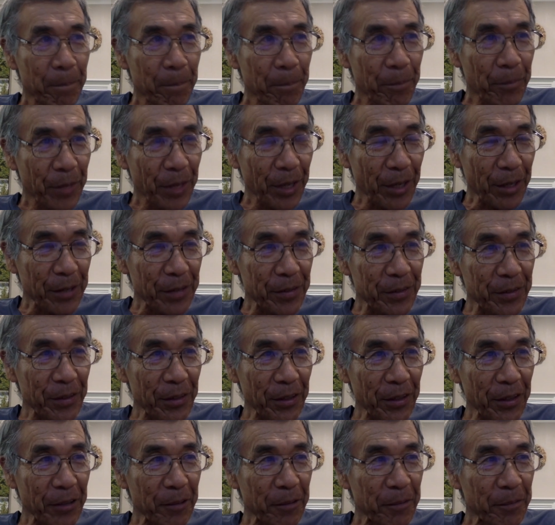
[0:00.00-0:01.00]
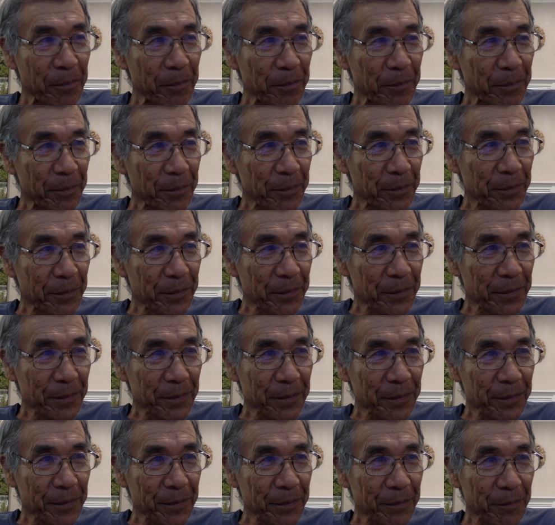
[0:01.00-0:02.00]
There's a
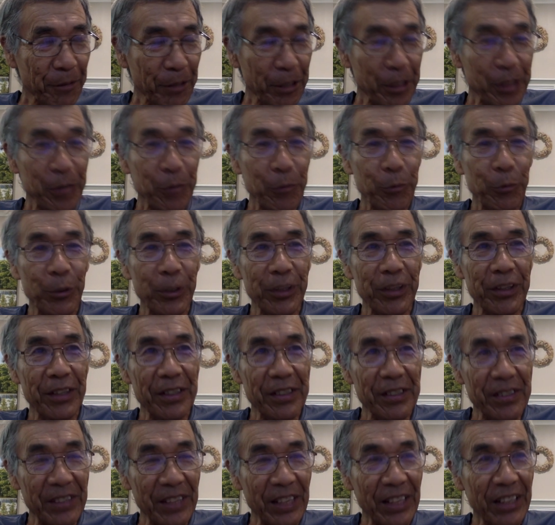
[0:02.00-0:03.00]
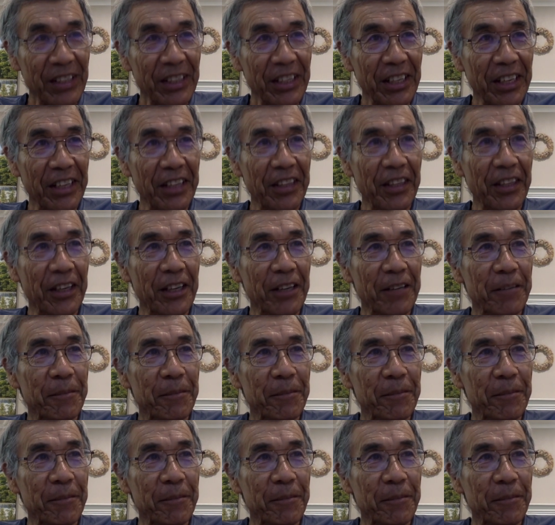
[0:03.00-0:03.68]
reason why they sing like that.